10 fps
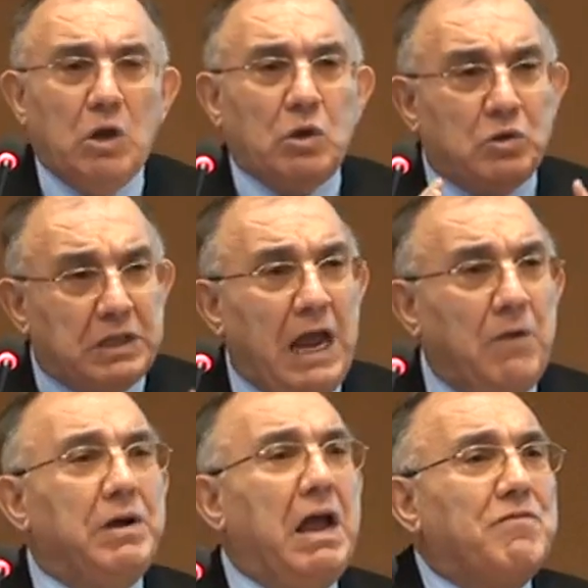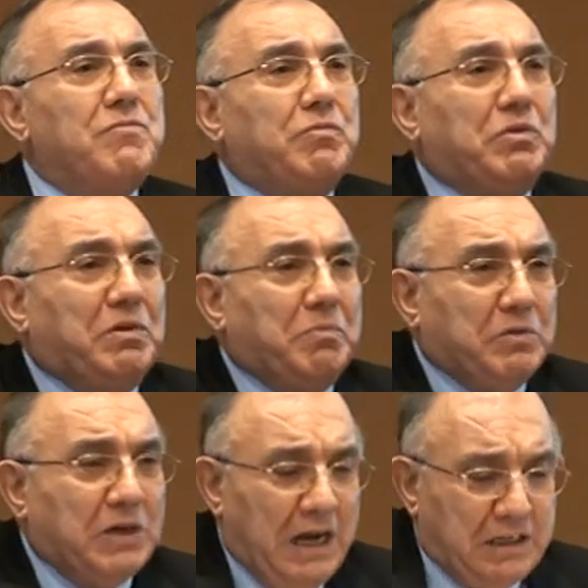Today we have
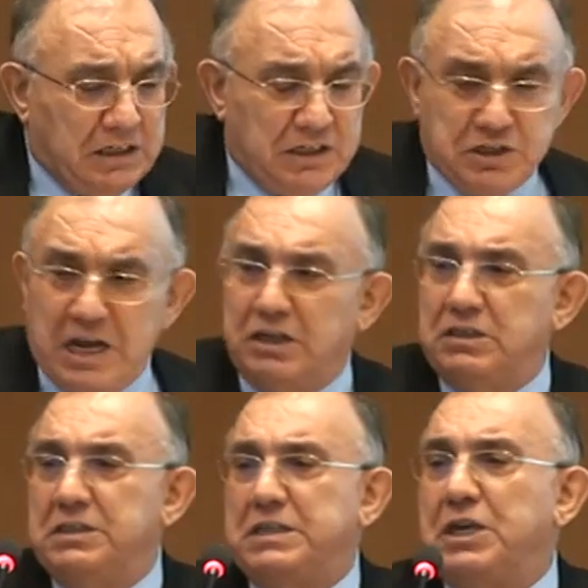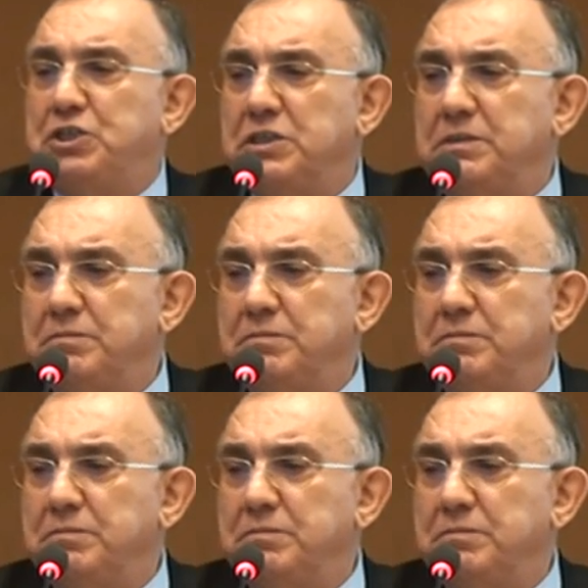greater synchronization.